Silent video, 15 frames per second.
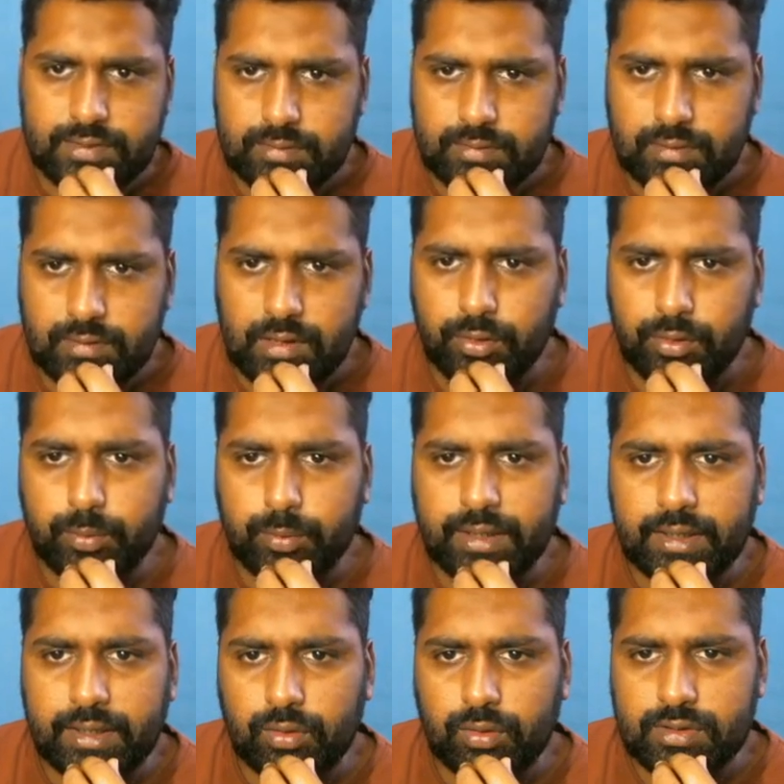how do we
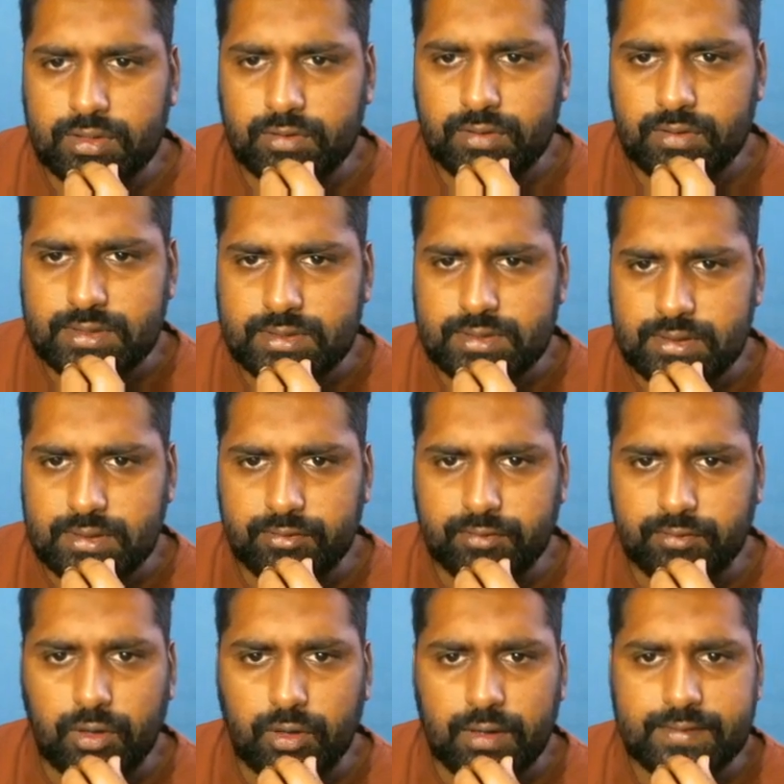get cos inverse? If
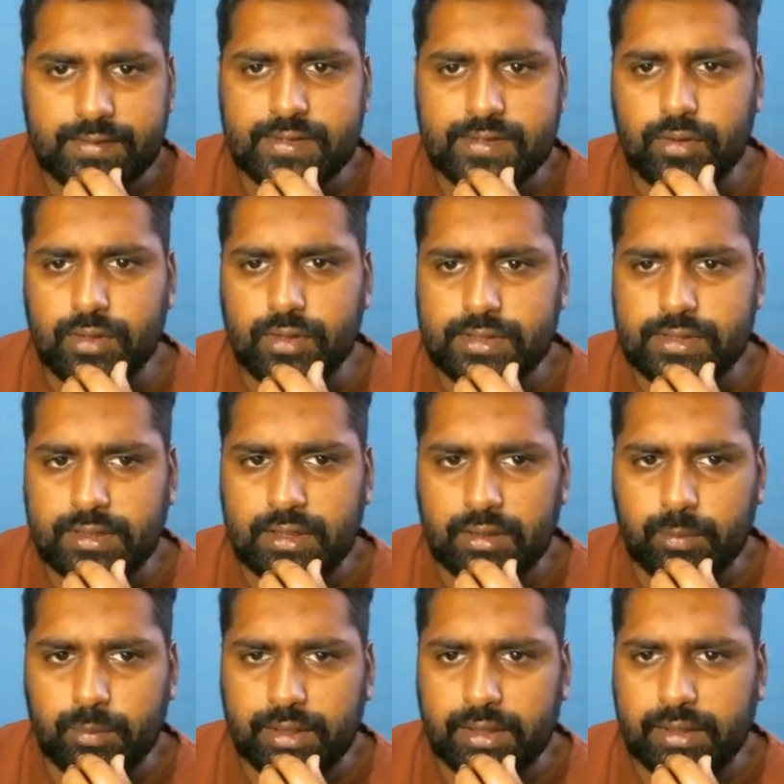x is cos
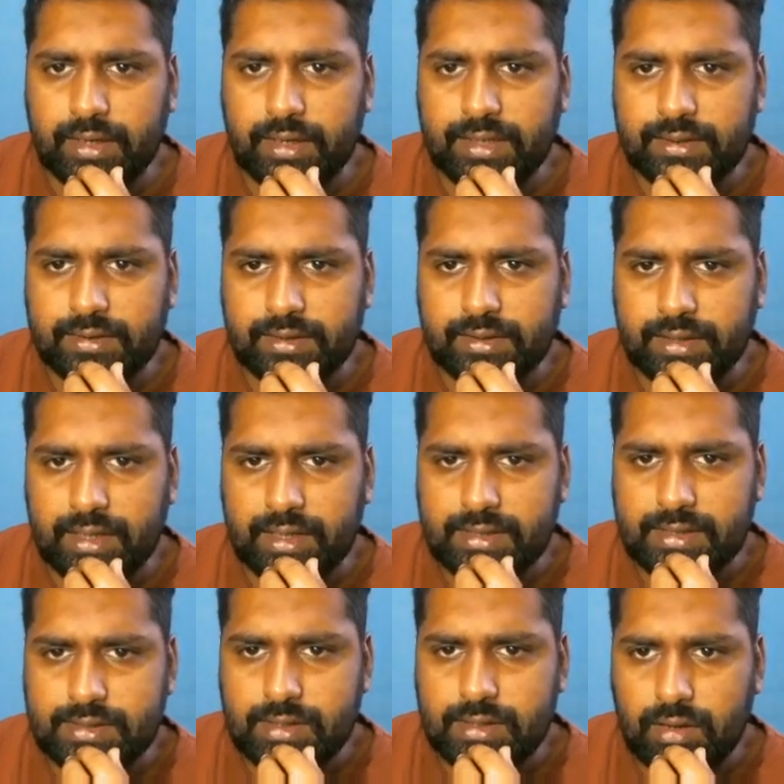theta, we can write theta
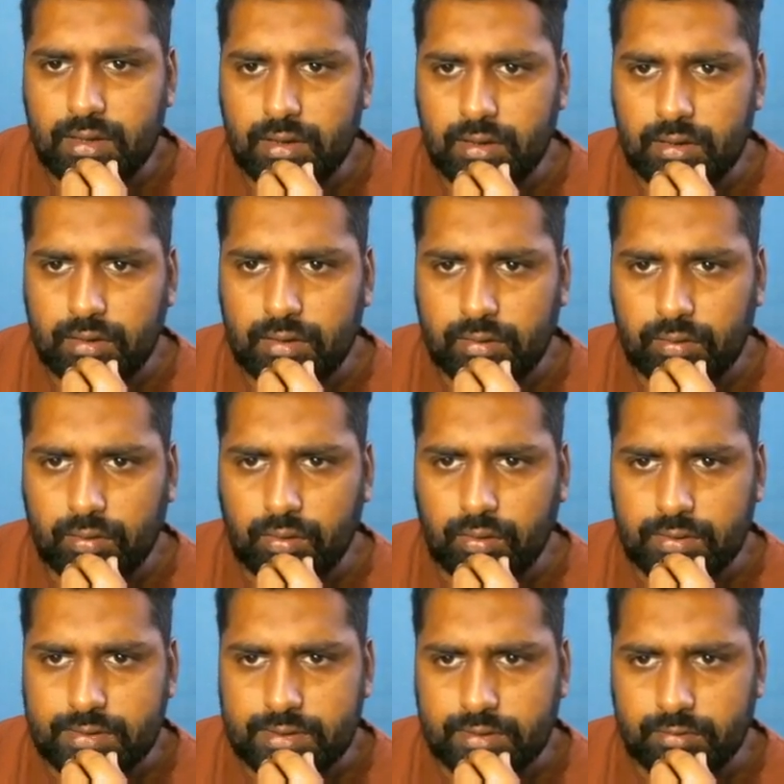as
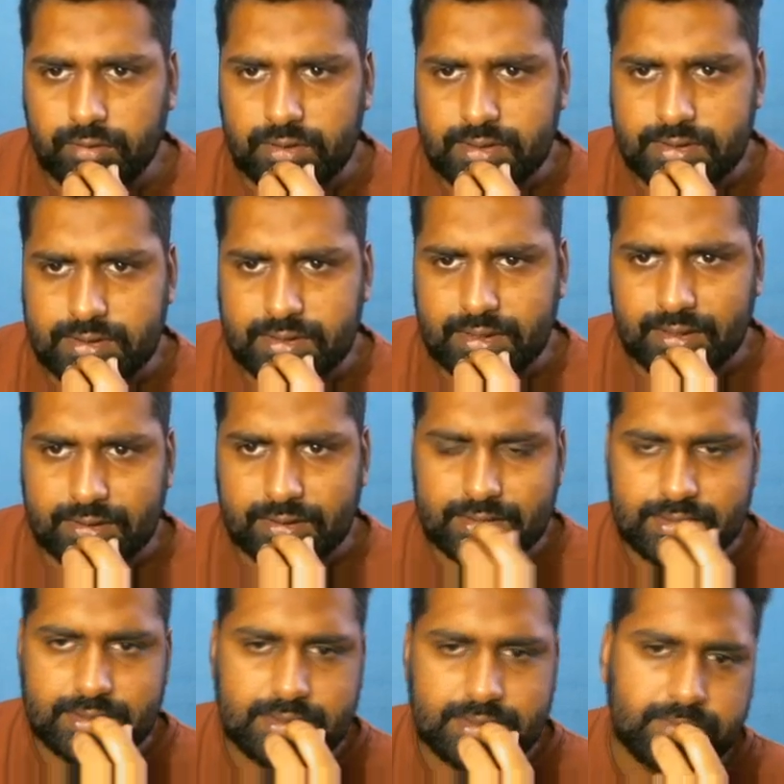cos inverse
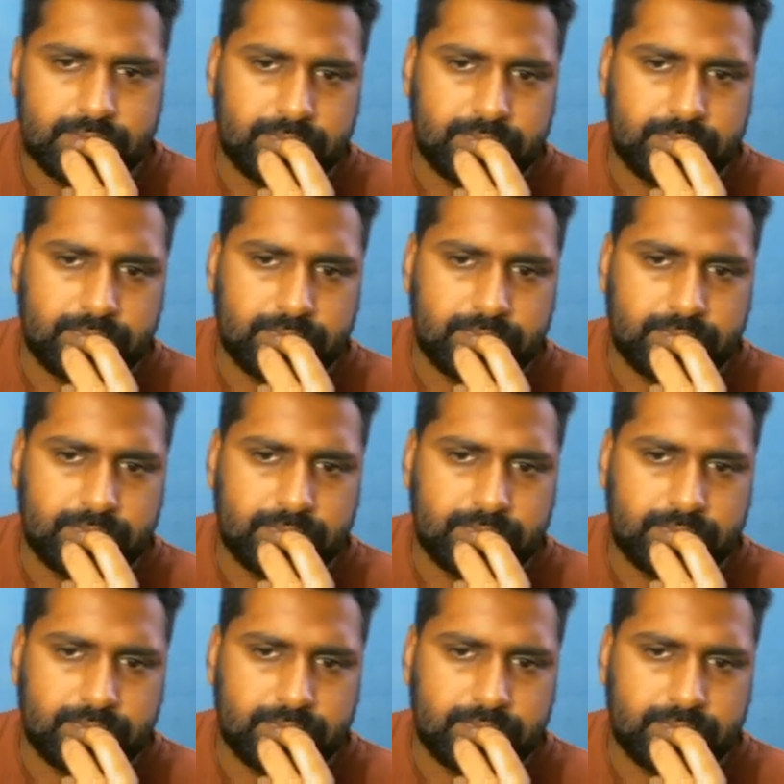x.